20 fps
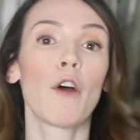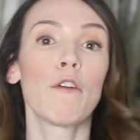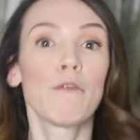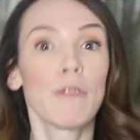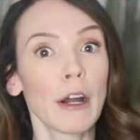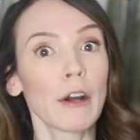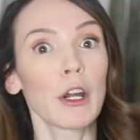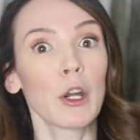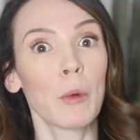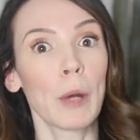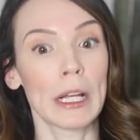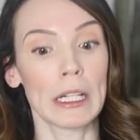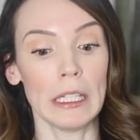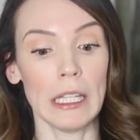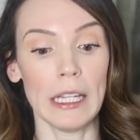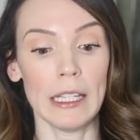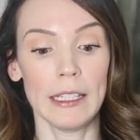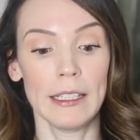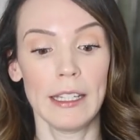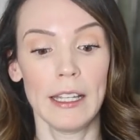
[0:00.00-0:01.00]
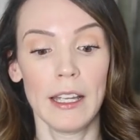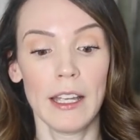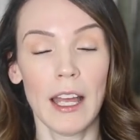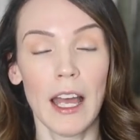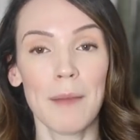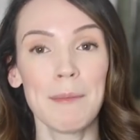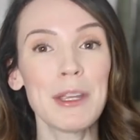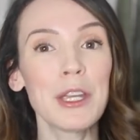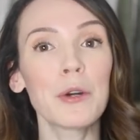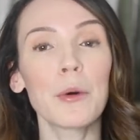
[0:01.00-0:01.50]
very quickly.
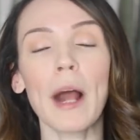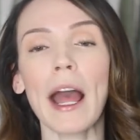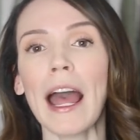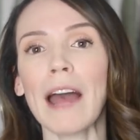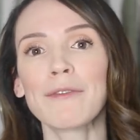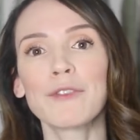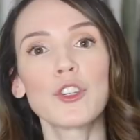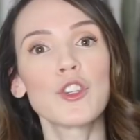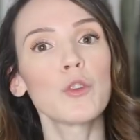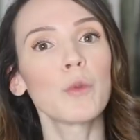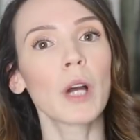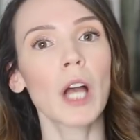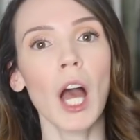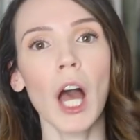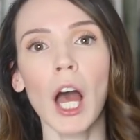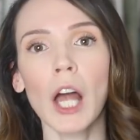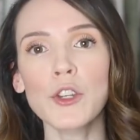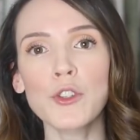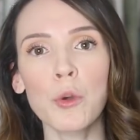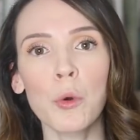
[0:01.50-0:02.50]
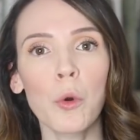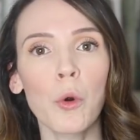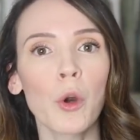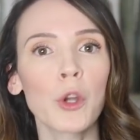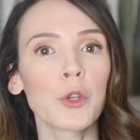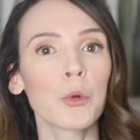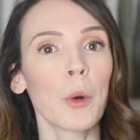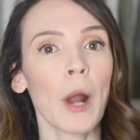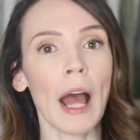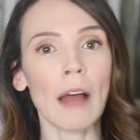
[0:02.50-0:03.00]
I mean, you don't have to do a
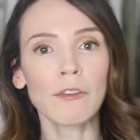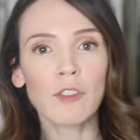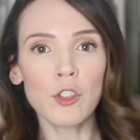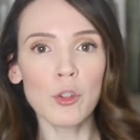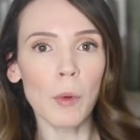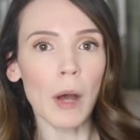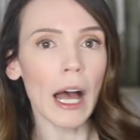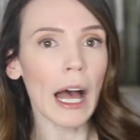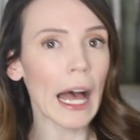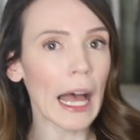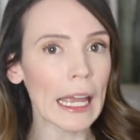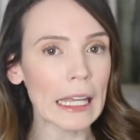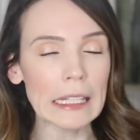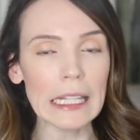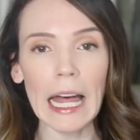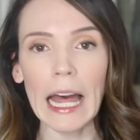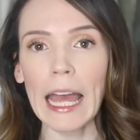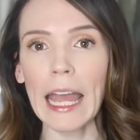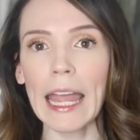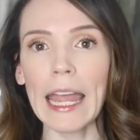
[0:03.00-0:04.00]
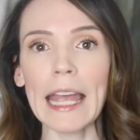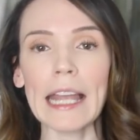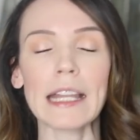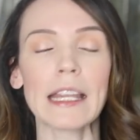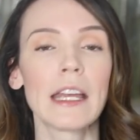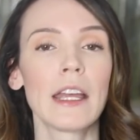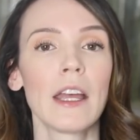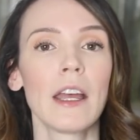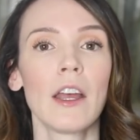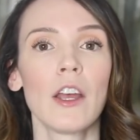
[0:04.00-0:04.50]
contour, you don't have to do a highlight,
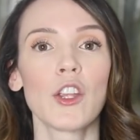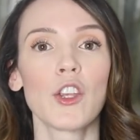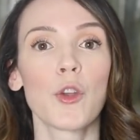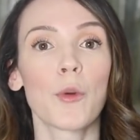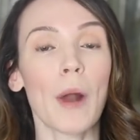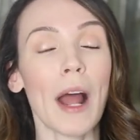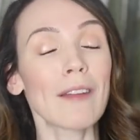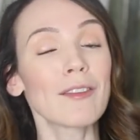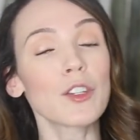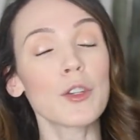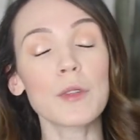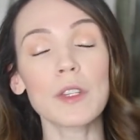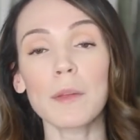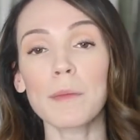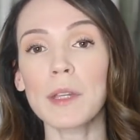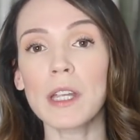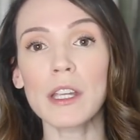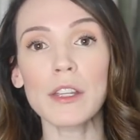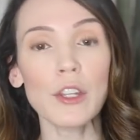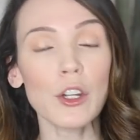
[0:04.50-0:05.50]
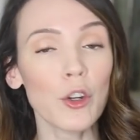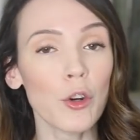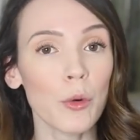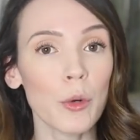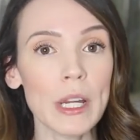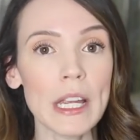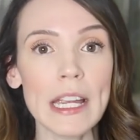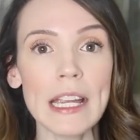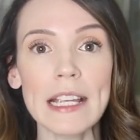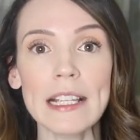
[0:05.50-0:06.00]
you don't have to do something in the
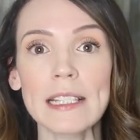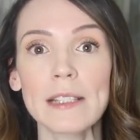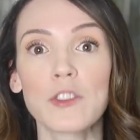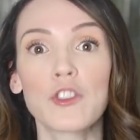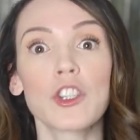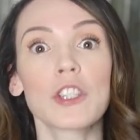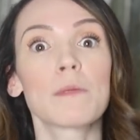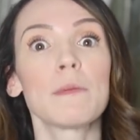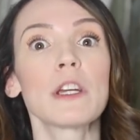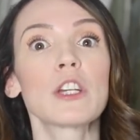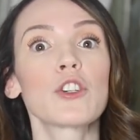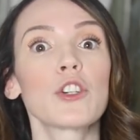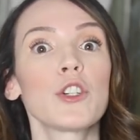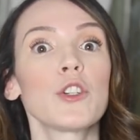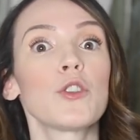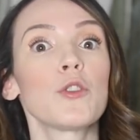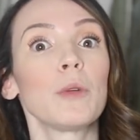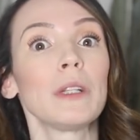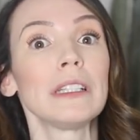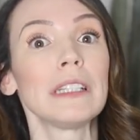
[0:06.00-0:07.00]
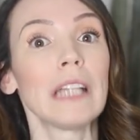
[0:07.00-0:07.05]
crease. Just make sure you do a